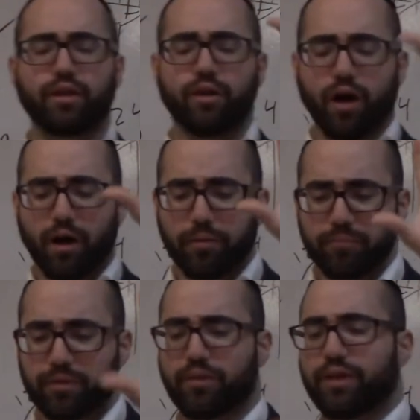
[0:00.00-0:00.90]

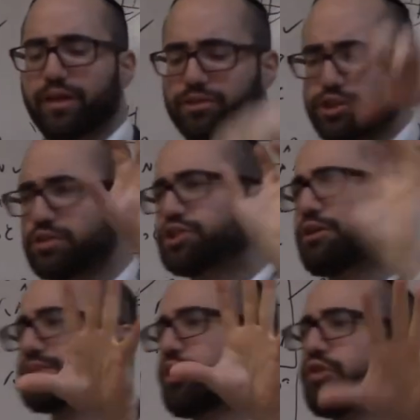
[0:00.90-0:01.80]
um, the
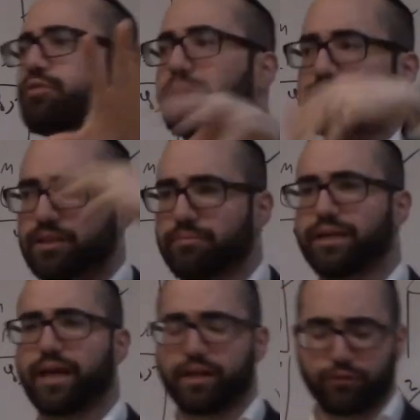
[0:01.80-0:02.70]
sheretz ha'of, basically
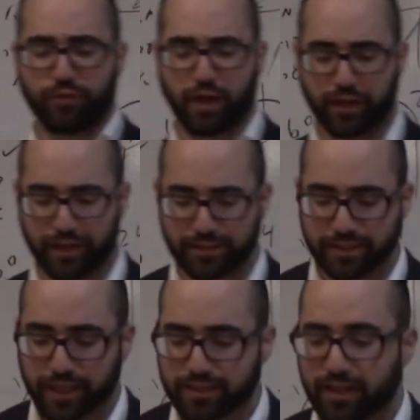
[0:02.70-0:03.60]
meaning any flying
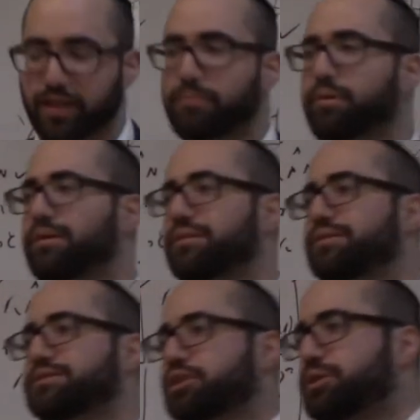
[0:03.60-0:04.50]
insect, but the
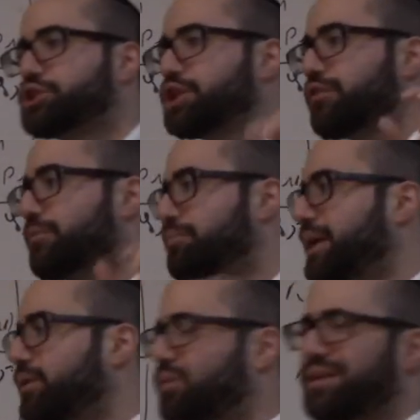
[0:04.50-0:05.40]
secretion of a
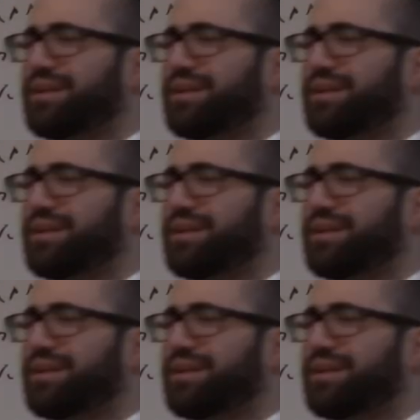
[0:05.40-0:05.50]
bee would